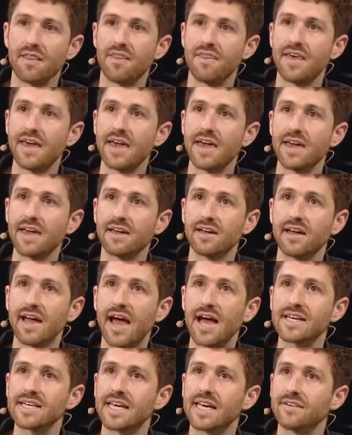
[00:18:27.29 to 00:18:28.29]
they
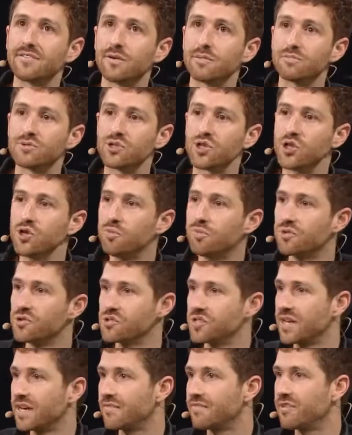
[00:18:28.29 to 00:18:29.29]
had to give up
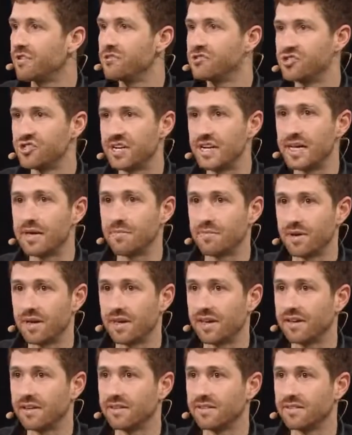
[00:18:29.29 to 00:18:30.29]
2% of their
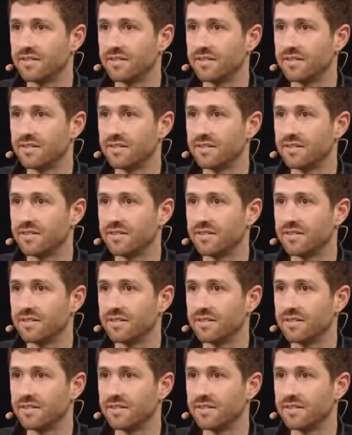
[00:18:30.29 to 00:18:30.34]
GDP